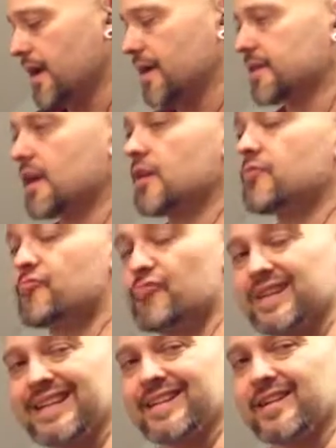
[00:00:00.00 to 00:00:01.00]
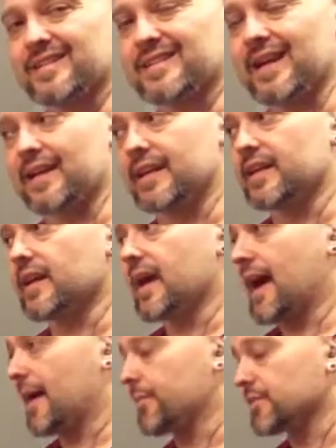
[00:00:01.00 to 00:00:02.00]
and. Really nice technique.
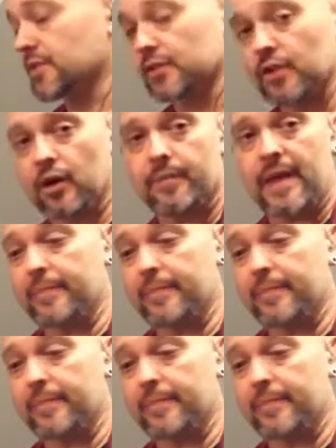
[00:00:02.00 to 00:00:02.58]
Happens a lot.